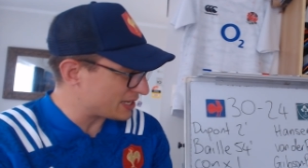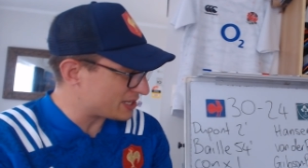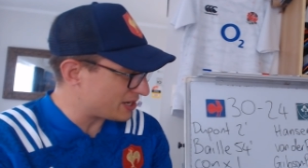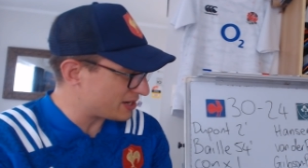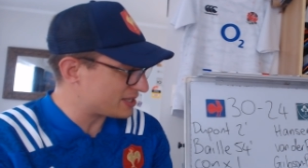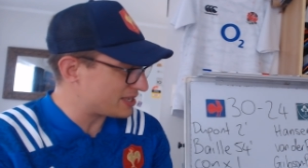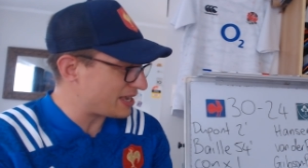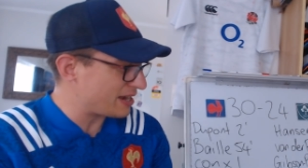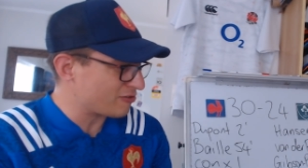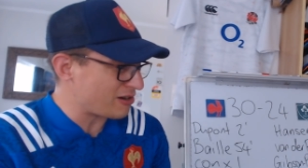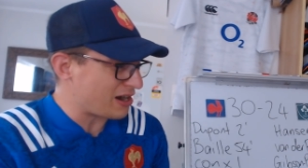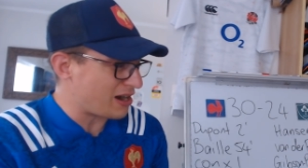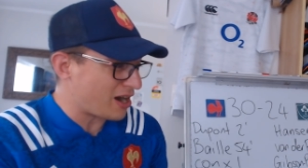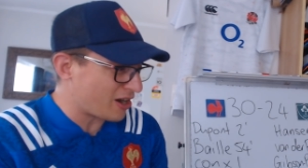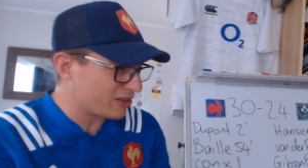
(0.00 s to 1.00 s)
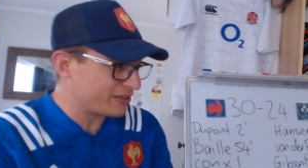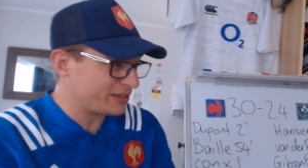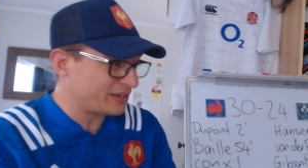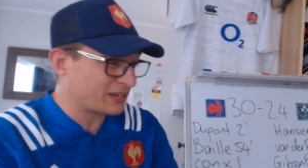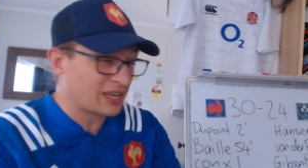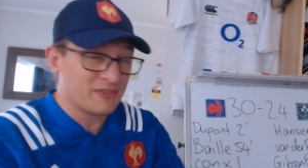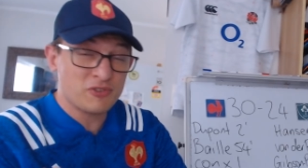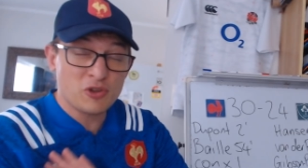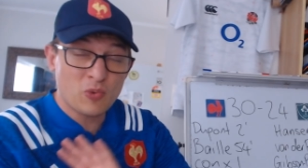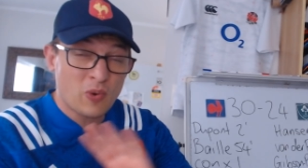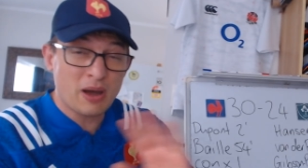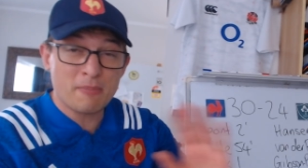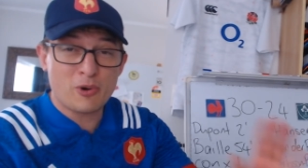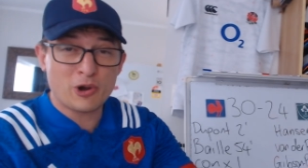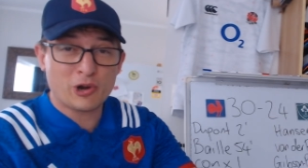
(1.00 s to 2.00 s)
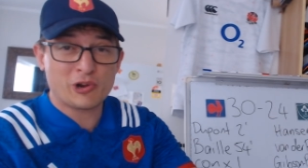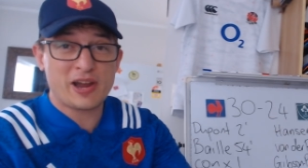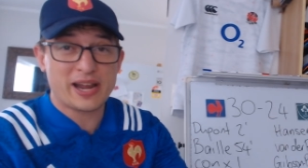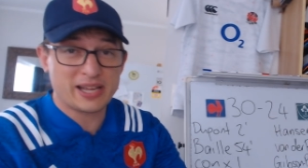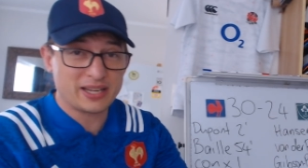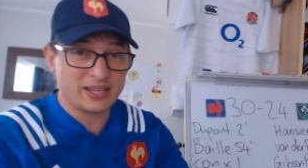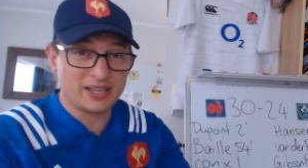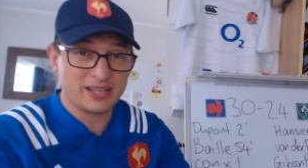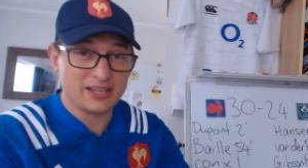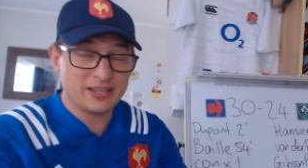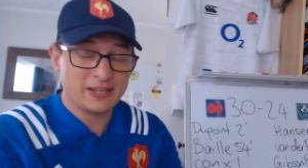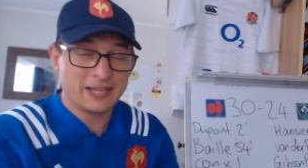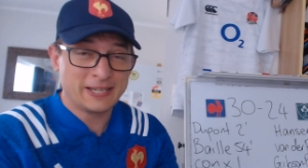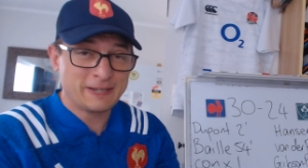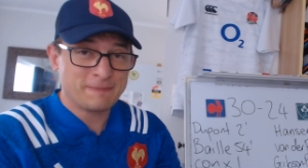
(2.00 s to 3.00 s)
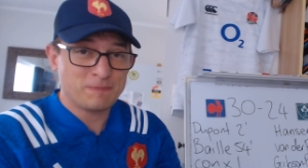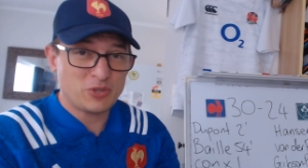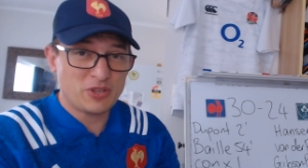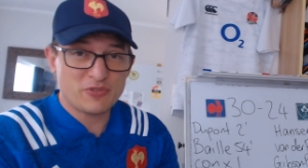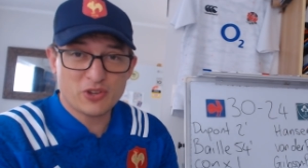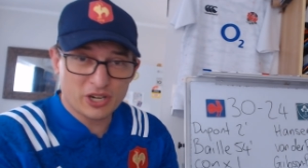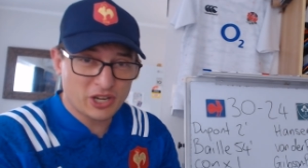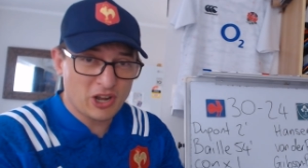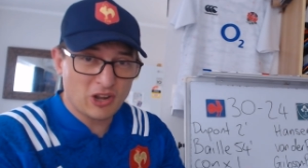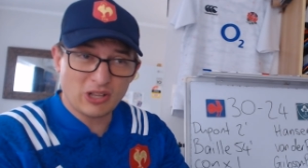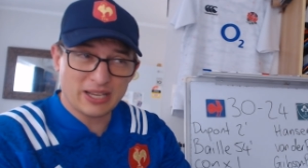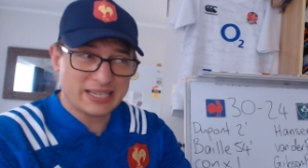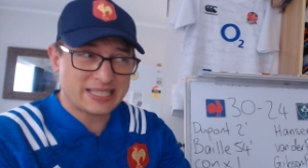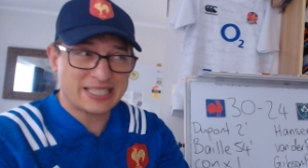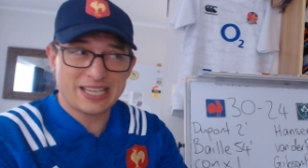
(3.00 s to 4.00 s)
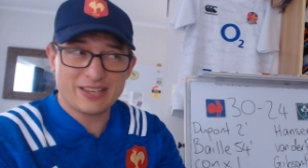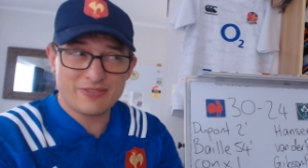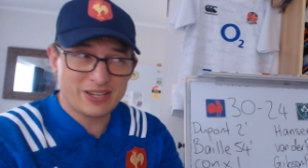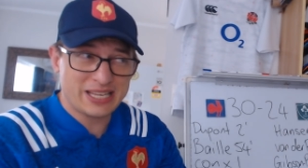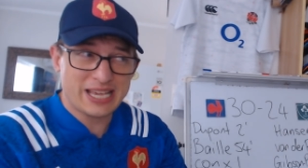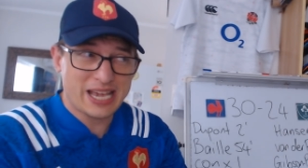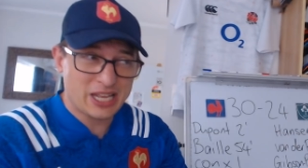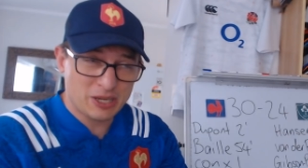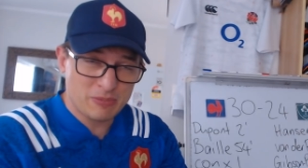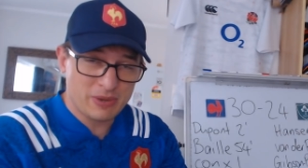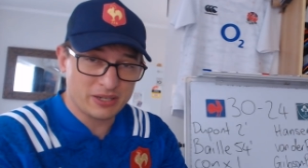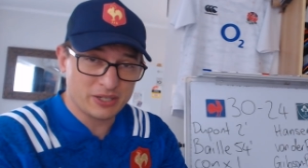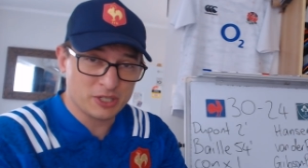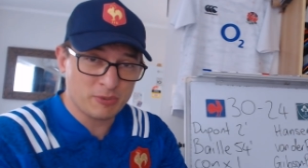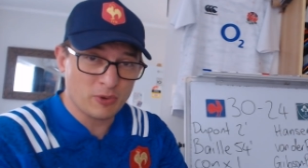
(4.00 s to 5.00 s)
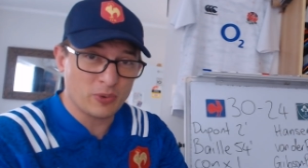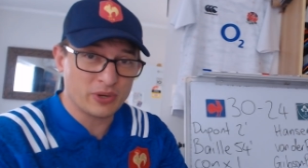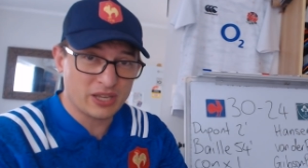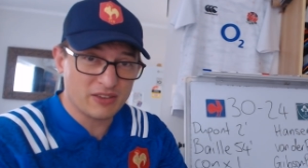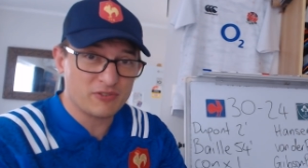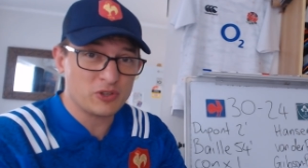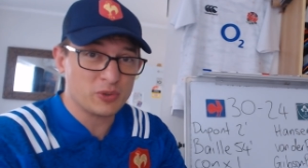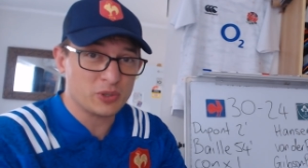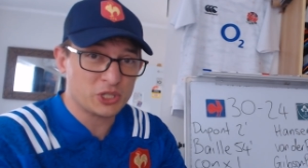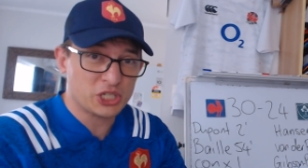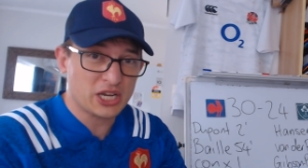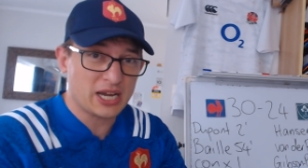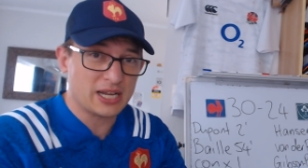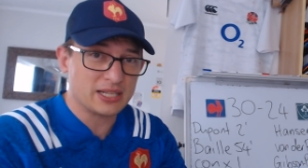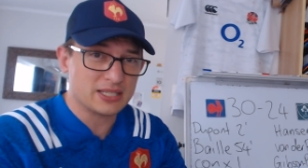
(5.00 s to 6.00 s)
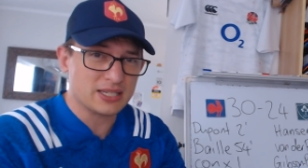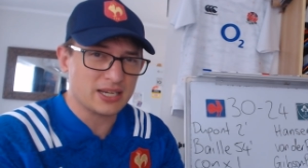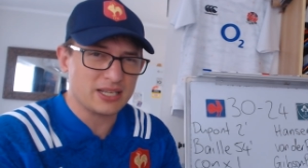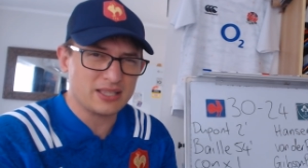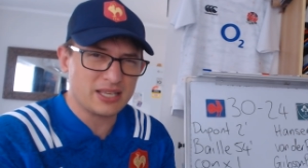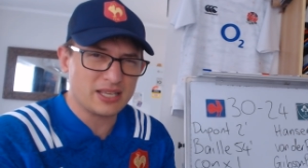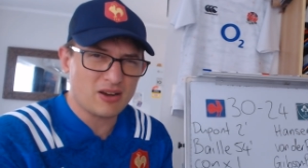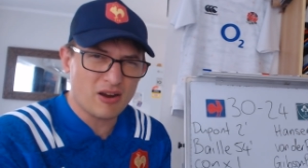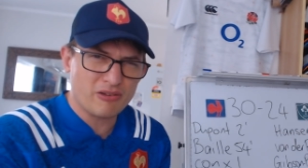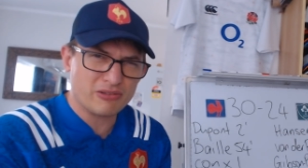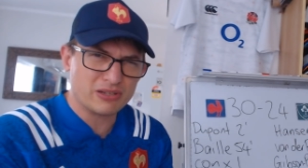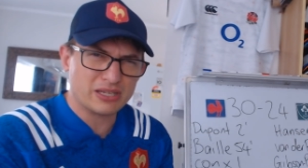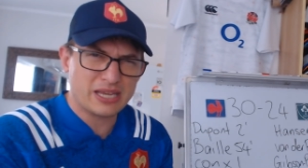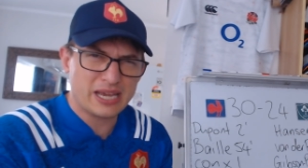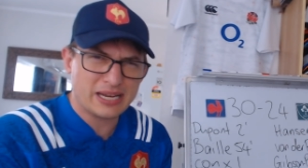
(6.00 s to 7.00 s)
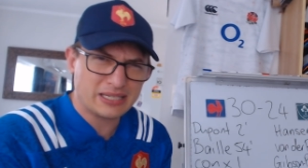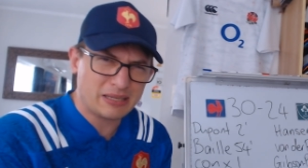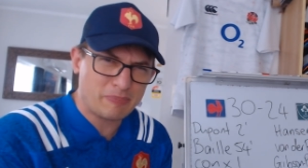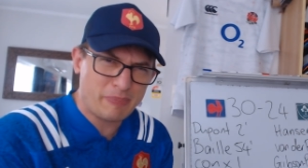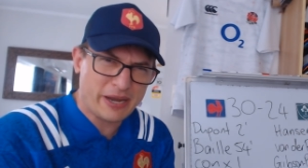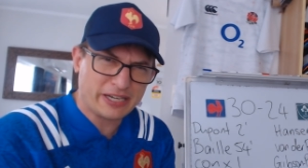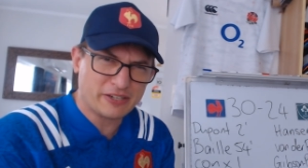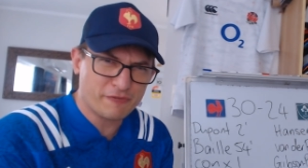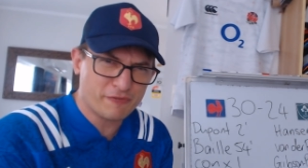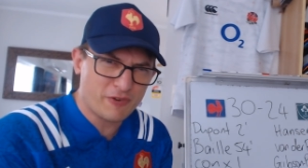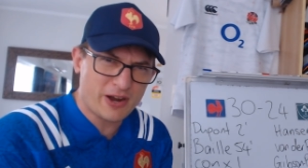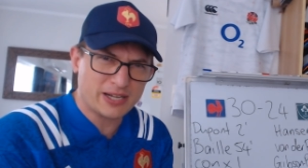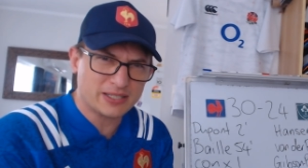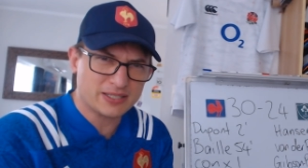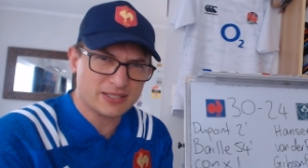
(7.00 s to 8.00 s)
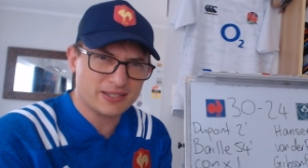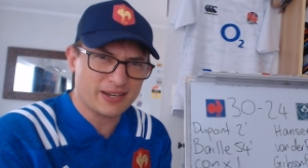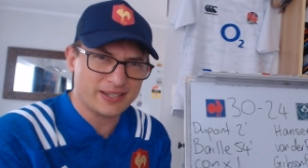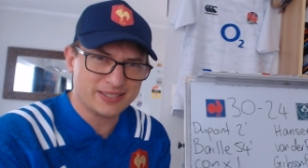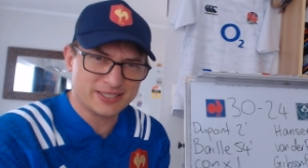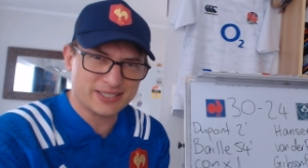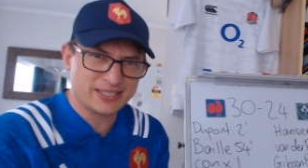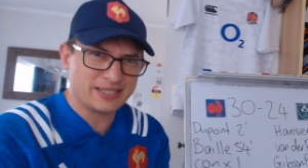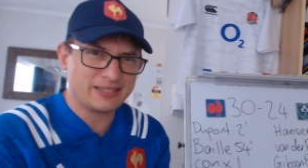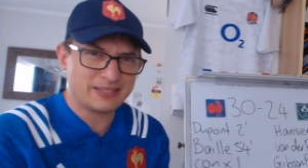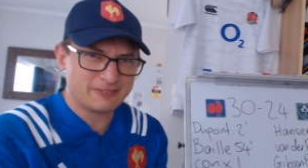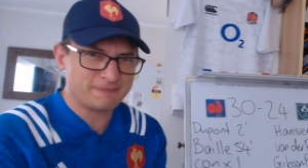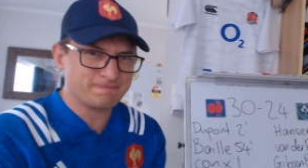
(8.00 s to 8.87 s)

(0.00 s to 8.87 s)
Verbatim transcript: so you're saying, right, Ireland, I'll give you one more crack at it. You've got to go like 70, 80 metres, but we'll give you a chance. And then Ireland kicked it back to France. I didn't